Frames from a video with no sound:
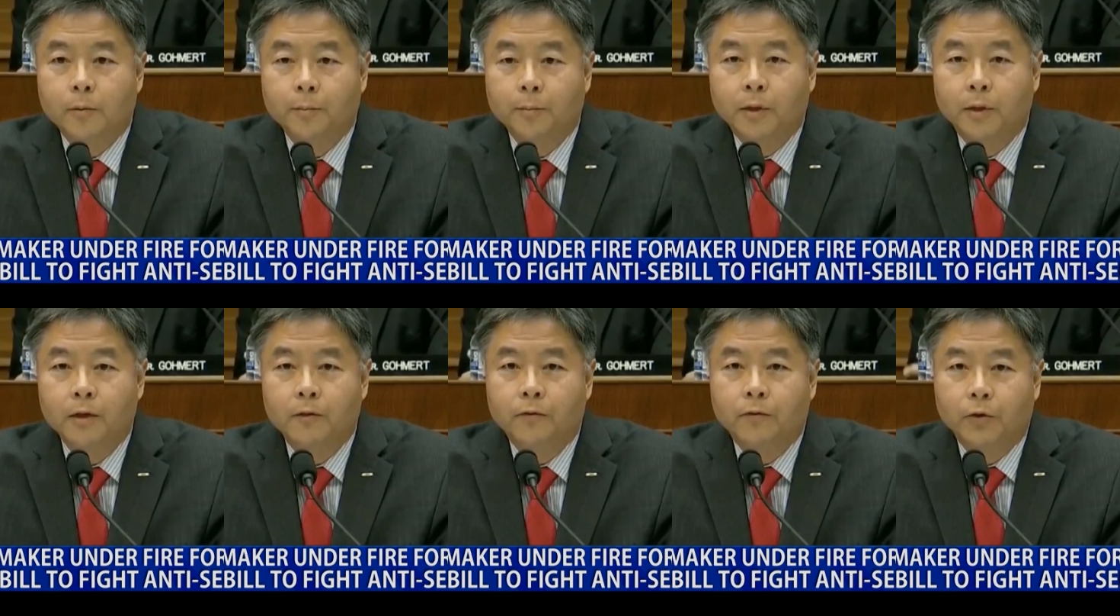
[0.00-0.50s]

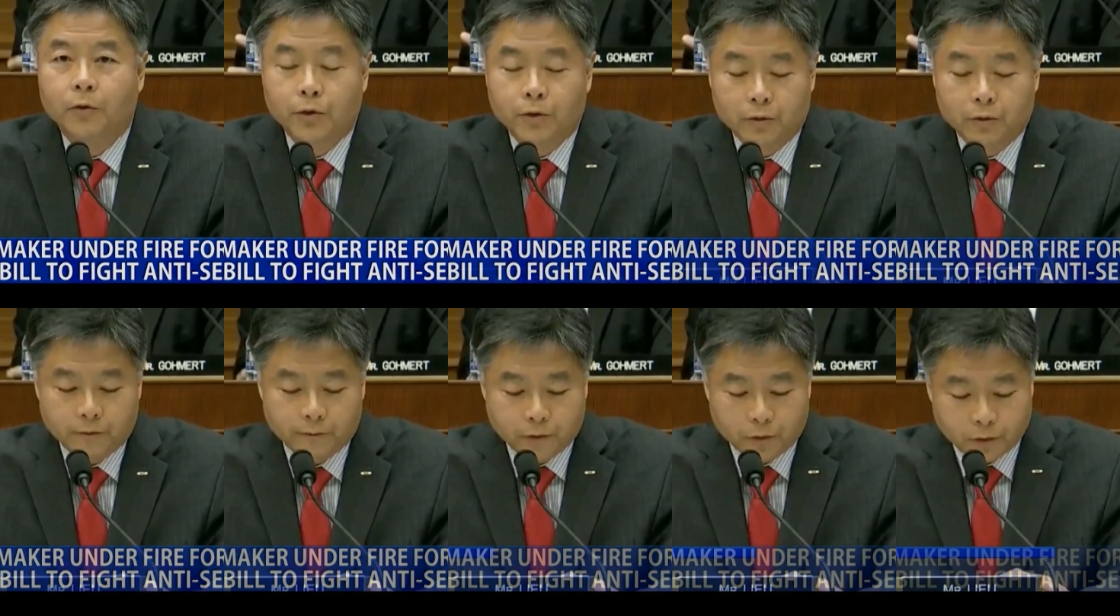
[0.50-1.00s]
I'm going to play
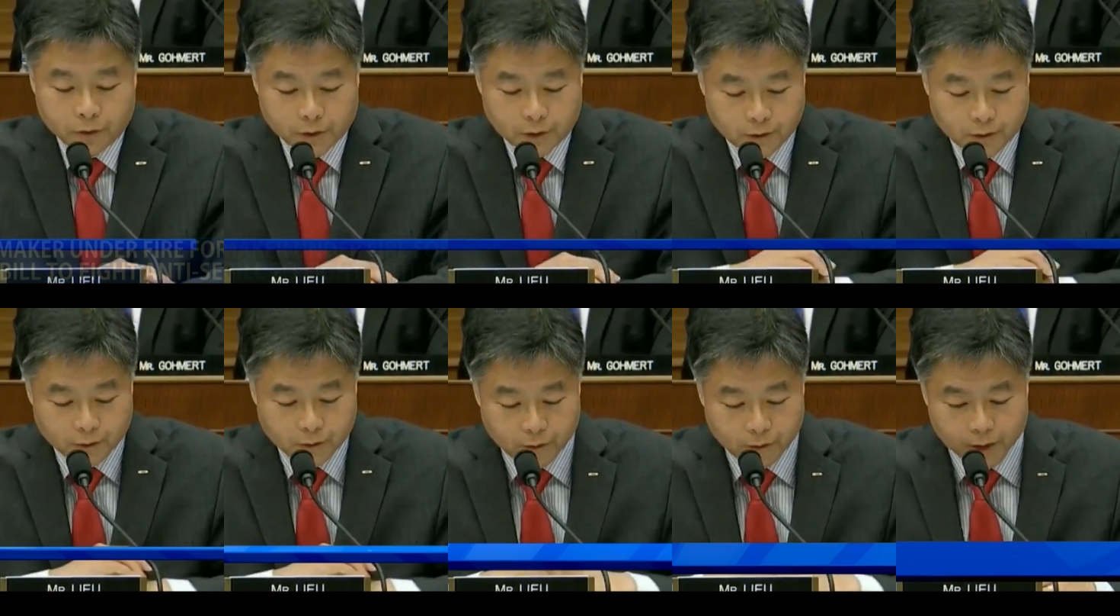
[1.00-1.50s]
for you the
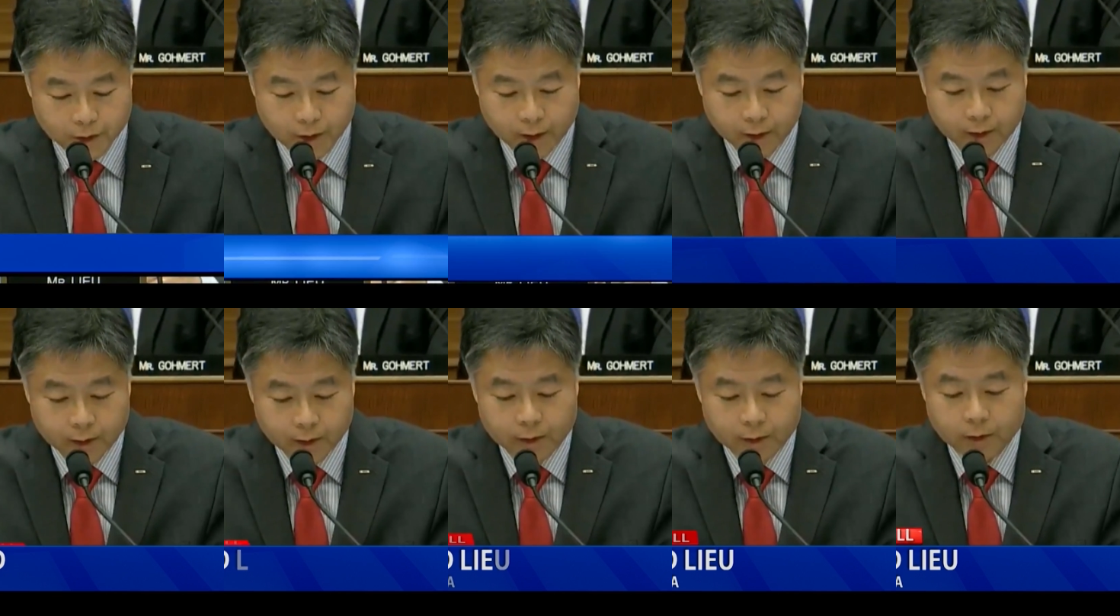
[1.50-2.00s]
first 30
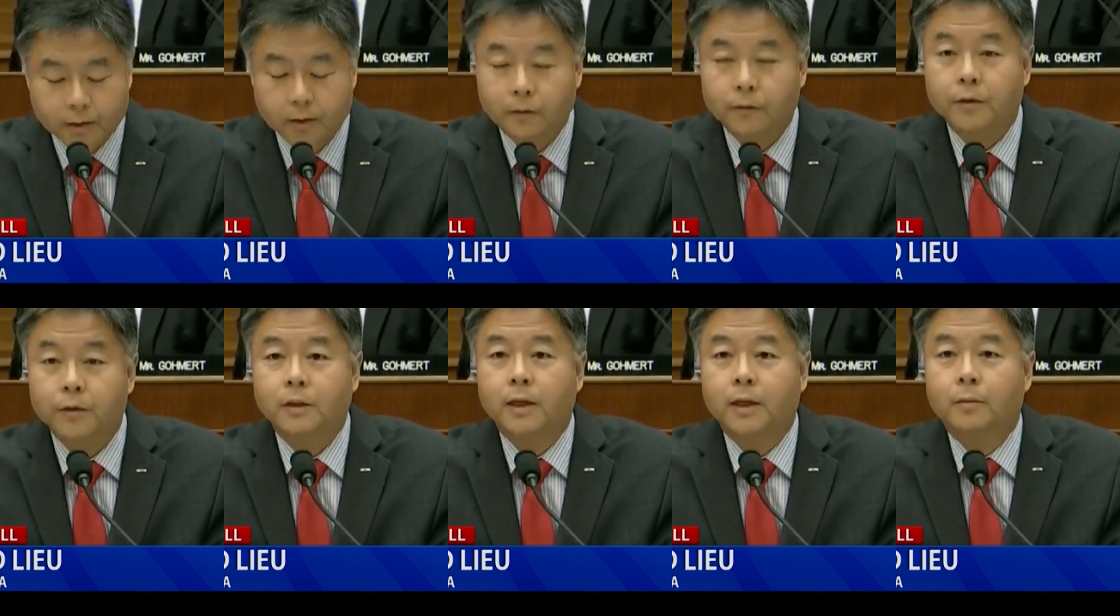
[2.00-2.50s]

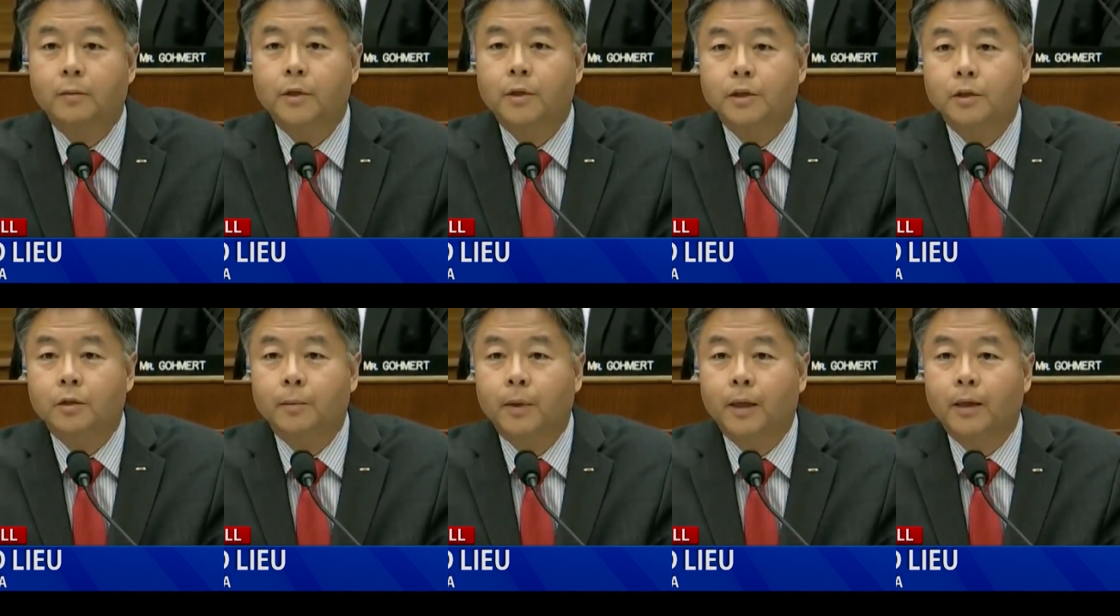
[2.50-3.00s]
seconds of a
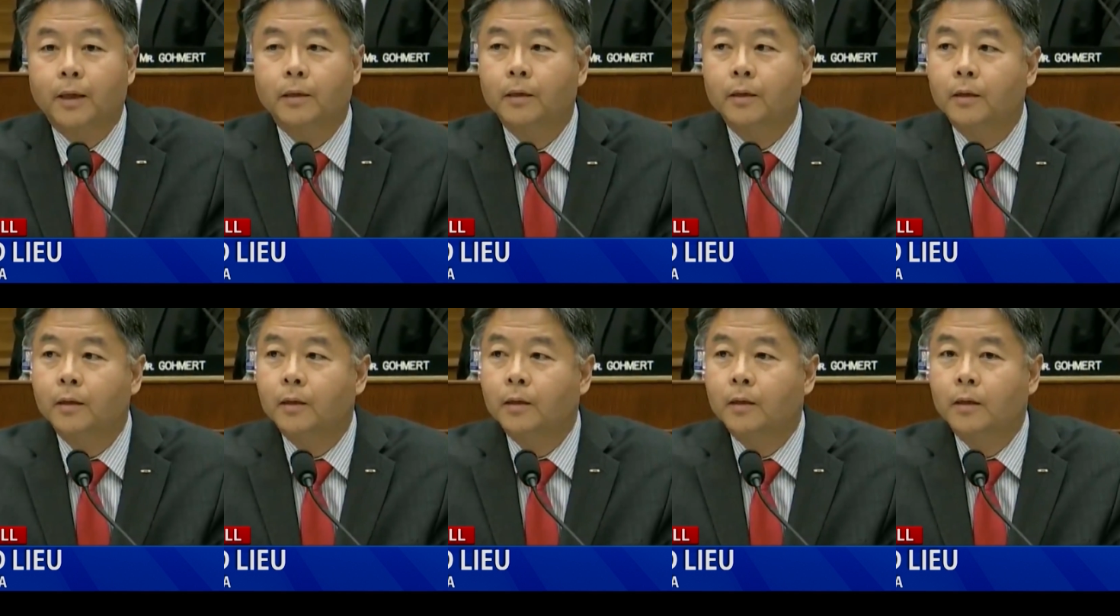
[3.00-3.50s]
statement she
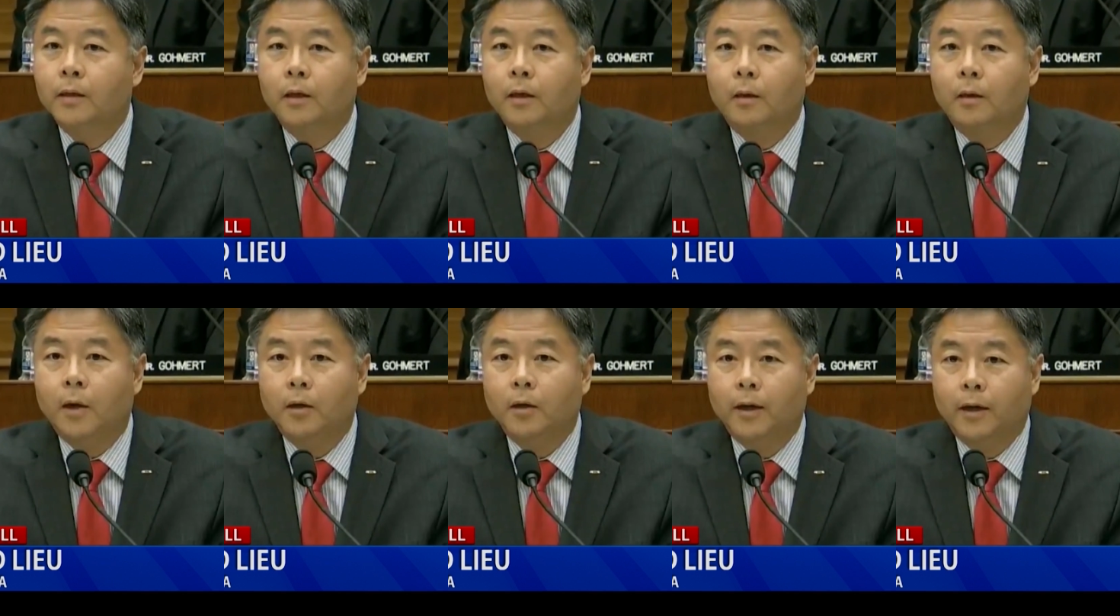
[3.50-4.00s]
made
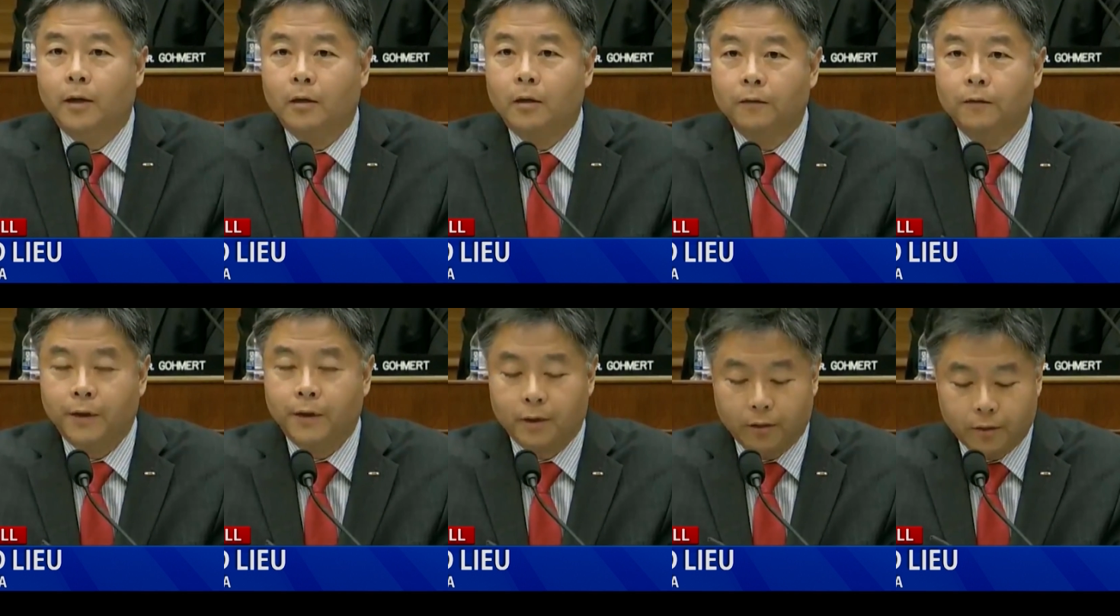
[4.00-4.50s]
about
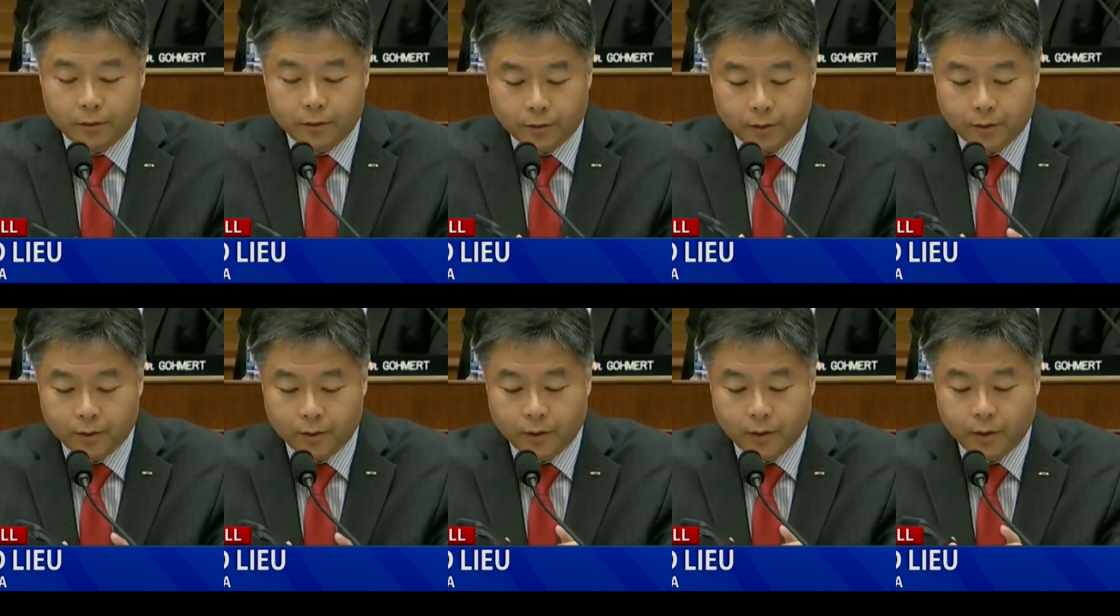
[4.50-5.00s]
Adolf
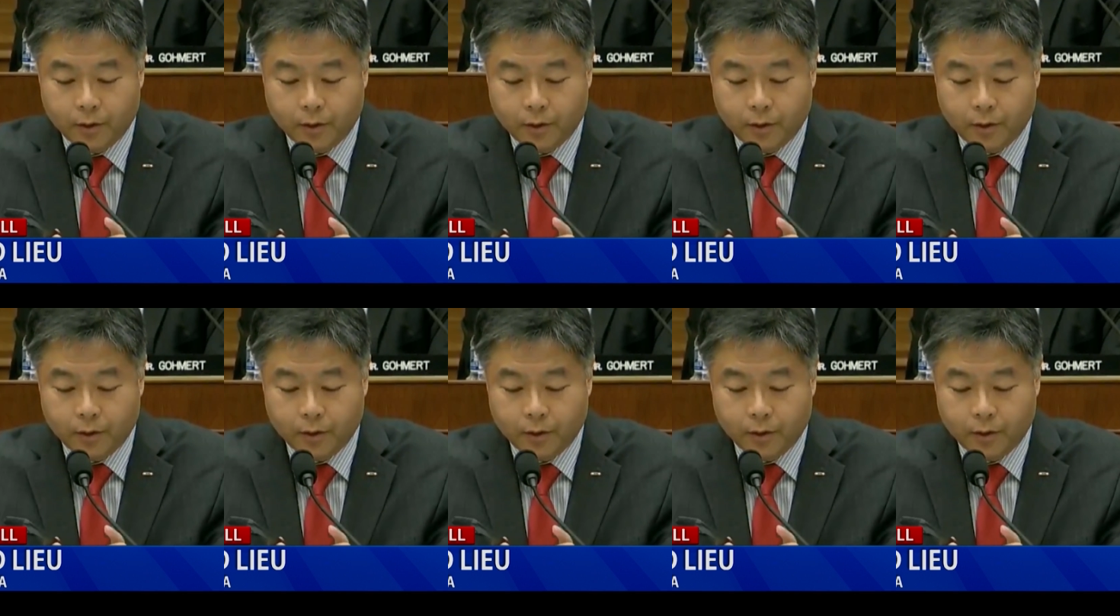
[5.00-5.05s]
Hitler.